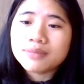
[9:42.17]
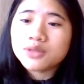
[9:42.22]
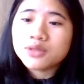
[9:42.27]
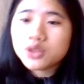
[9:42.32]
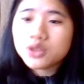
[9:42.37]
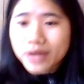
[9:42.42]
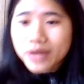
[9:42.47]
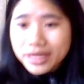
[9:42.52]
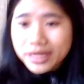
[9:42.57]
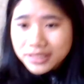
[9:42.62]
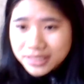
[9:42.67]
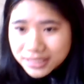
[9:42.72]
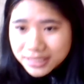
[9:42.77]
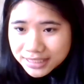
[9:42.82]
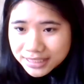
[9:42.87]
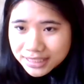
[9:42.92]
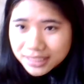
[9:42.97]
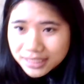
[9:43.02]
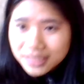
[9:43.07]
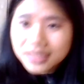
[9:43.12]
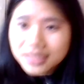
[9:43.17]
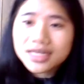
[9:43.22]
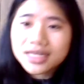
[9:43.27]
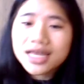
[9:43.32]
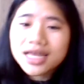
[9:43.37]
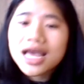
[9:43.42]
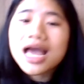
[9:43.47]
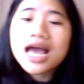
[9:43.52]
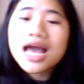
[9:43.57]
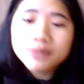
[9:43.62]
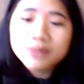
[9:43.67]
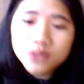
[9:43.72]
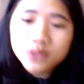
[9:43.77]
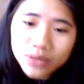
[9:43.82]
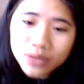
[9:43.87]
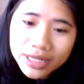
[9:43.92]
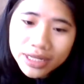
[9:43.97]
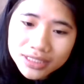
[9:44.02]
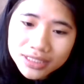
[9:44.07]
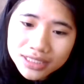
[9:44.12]
I'm stressed. I'm
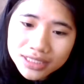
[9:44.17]
stressed.